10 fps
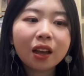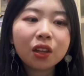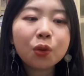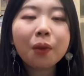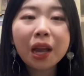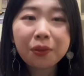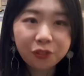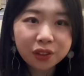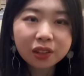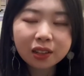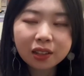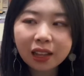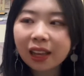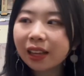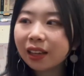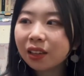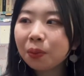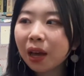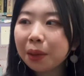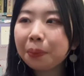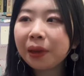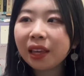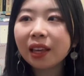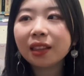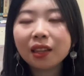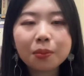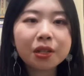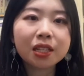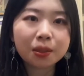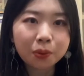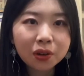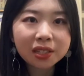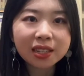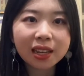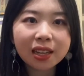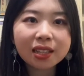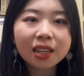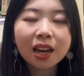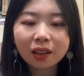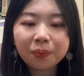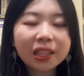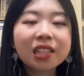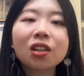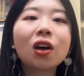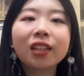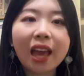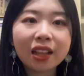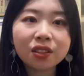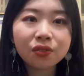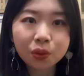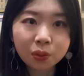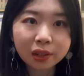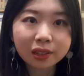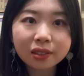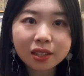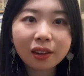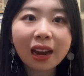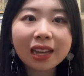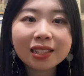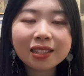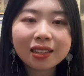You might feel like you might be a little bit disappointed, but that's not the end of the world, right?